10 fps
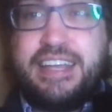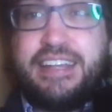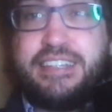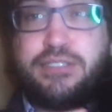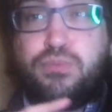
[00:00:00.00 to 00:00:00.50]

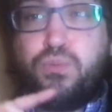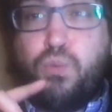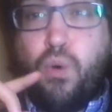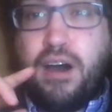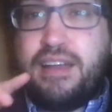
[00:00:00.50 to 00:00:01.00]
It is
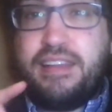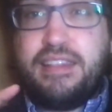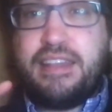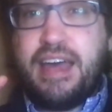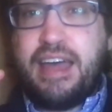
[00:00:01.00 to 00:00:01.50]

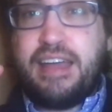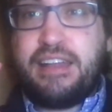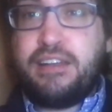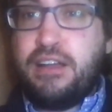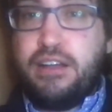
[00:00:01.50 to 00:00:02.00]
one
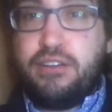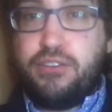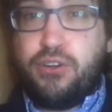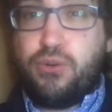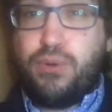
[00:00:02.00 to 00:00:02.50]
that,
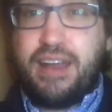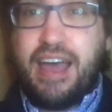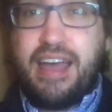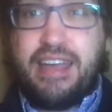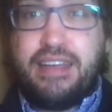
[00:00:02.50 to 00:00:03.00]
you know, when
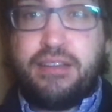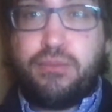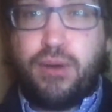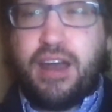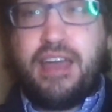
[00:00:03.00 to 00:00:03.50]
I
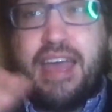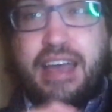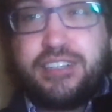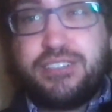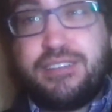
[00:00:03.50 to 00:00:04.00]

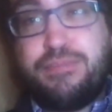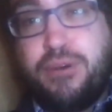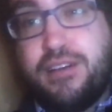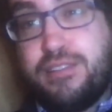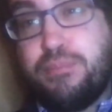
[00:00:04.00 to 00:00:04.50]
actually
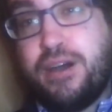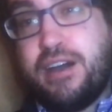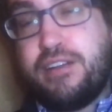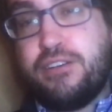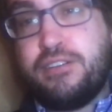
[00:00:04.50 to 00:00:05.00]
bought the
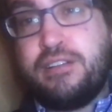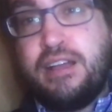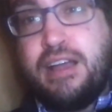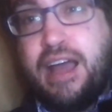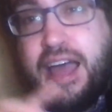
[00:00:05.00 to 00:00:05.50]
bottle,
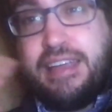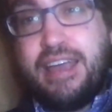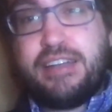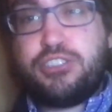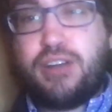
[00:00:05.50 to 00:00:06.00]
I
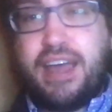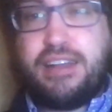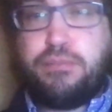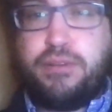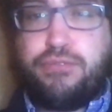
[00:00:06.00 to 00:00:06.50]
had
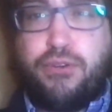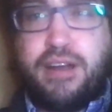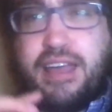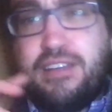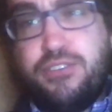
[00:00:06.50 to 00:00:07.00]
tried it
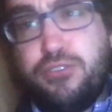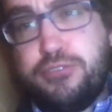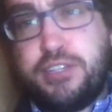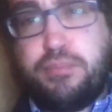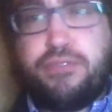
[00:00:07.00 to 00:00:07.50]
before. I had
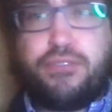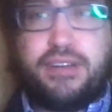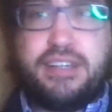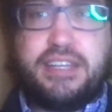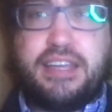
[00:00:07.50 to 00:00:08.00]
used it before
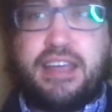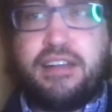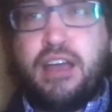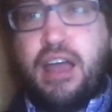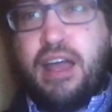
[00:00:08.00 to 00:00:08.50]
in a
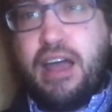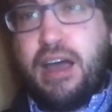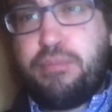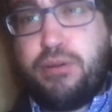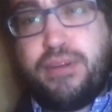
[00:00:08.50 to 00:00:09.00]
decant.
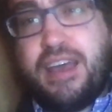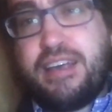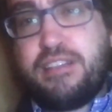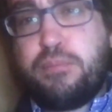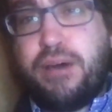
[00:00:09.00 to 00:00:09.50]
But when I
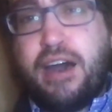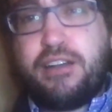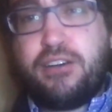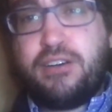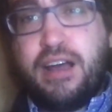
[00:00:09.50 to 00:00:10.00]
got the
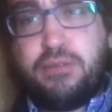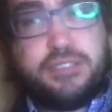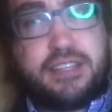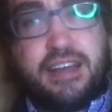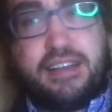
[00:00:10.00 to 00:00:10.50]
bottle, I
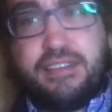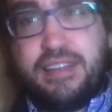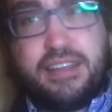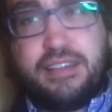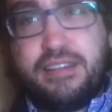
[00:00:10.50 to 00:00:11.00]
was kind of
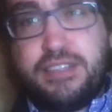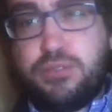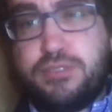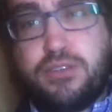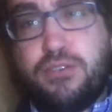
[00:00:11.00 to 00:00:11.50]
thinking
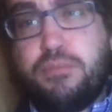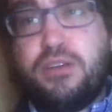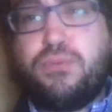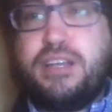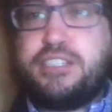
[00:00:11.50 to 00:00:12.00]
this was going to be
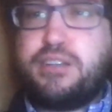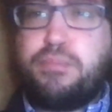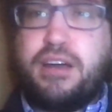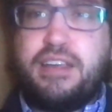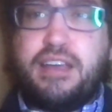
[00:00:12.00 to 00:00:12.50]
a waste of
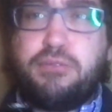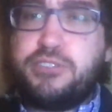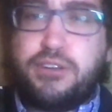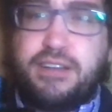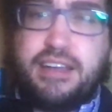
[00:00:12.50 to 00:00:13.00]
money. I
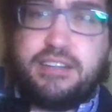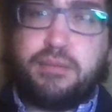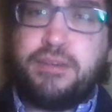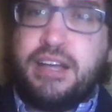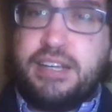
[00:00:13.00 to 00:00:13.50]
was going to end
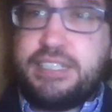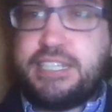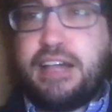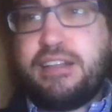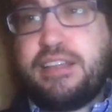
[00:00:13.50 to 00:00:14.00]
up
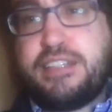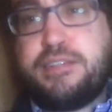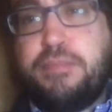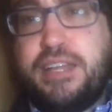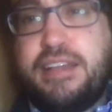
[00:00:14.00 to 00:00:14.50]
selling this
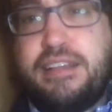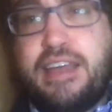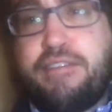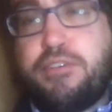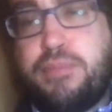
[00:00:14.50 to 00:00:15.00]
immediately
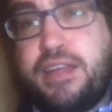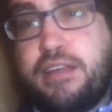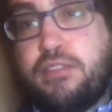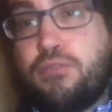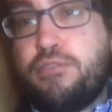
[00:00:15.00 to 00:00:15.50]
after
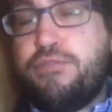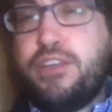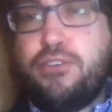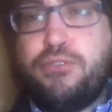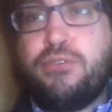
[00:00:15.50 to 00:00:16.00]
making the
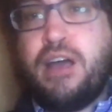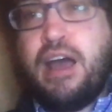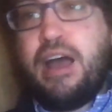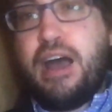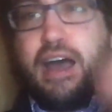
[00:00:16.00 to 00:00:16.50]
review,
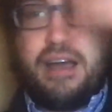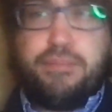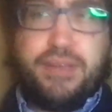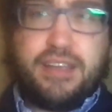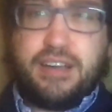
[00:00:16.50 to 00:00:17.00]

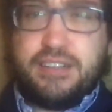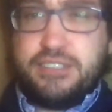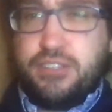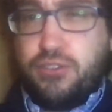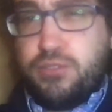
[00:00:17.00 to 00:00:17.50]

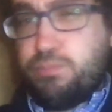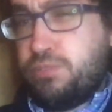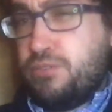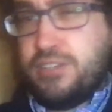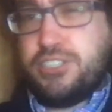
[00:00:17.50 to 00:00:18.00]
because, you know, with
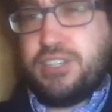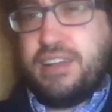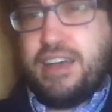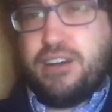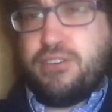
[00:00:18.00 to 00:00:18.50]
Bleu de
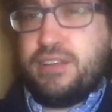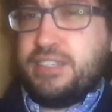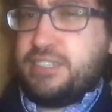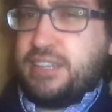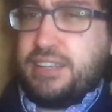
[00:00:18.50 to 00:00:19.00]
Chanel,
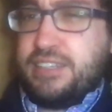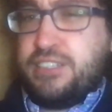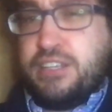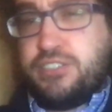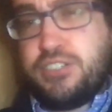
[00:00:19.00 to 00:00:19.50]
it's like
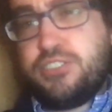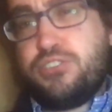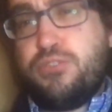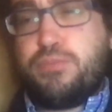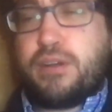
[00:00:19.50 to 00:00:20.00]
it's just
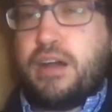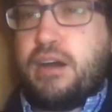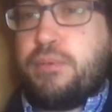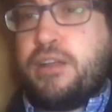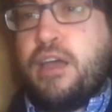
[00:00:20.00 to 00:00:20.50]
super
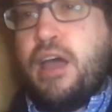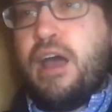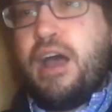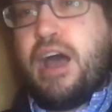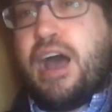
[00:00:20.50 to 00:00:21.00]
common.
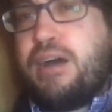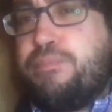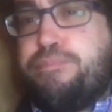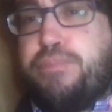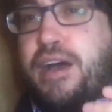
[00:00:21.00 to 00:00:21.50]

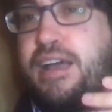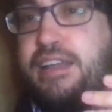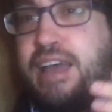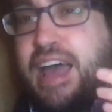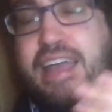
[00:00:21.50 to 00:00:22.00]

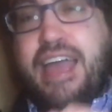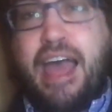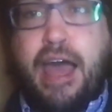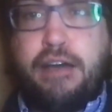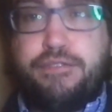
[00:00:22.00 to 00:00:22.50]
But I
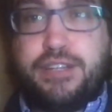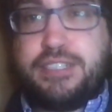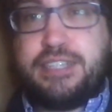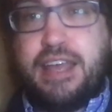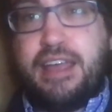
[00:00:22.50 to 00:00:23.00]
have to
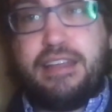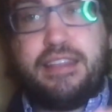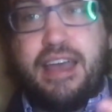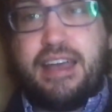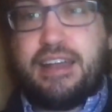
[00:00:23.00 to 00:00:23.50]
say
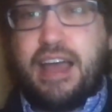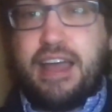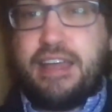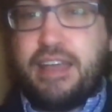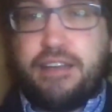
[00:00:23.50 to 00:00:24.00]
that
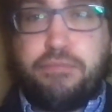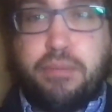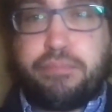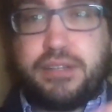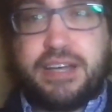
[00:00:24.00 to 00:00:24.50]
I have
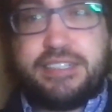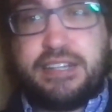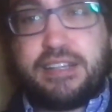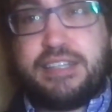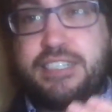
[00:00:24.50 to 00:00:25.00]
been
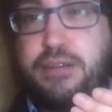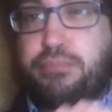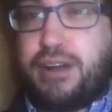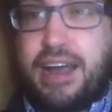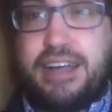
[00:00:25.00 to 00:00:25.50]
pleasantly
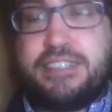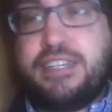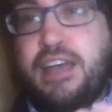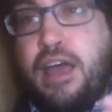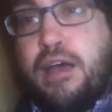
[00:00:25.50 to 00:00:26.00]
surprised
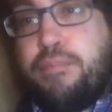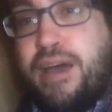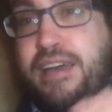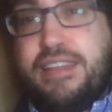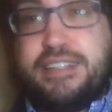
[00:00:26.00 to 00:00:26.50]

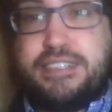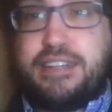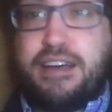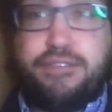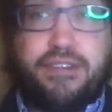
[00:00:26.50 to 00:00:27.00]
by this
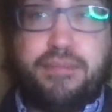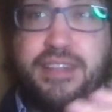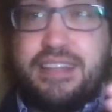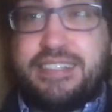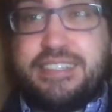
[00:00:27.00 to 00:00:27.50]
stuff. I
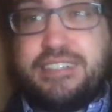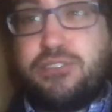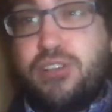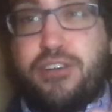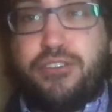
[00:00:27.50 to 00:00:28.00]
mean, this is
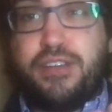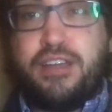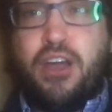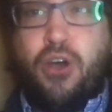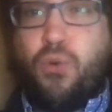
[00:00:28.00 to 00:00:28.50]

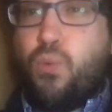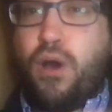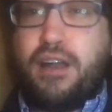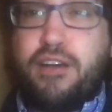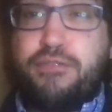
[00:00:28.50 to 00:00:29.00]
literally
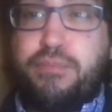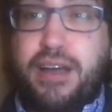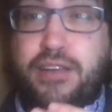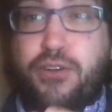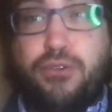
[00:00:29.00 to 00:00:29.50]
one of
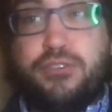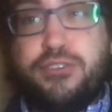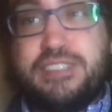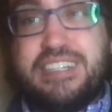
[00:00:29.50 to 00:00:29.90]
my go-tos.